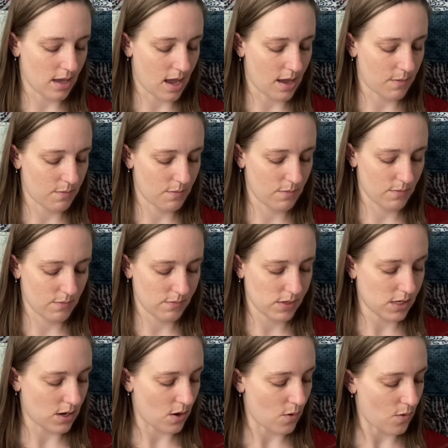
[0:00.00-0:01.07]
I'm,
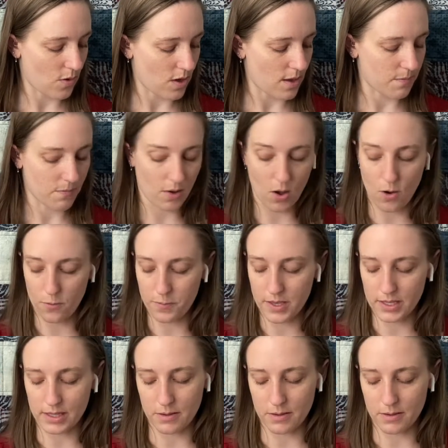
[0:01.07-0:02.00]
you know, I'm hoping